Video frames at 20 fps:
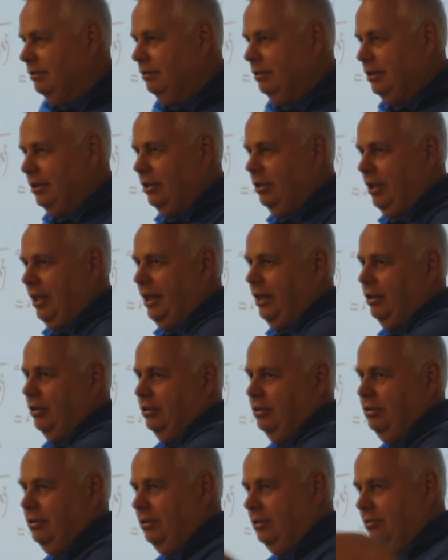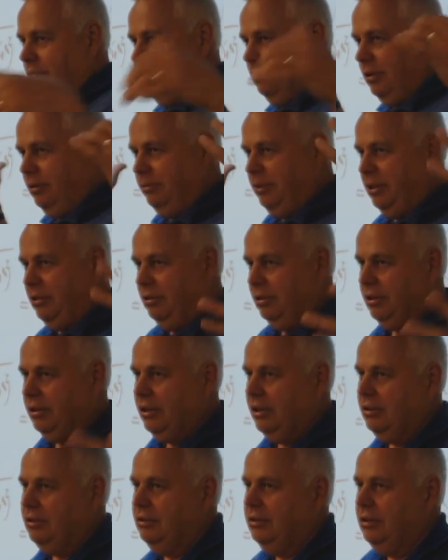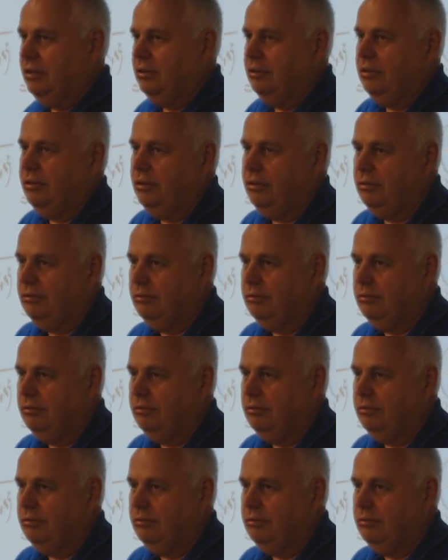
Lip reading: would house 1 metric ton of CO2.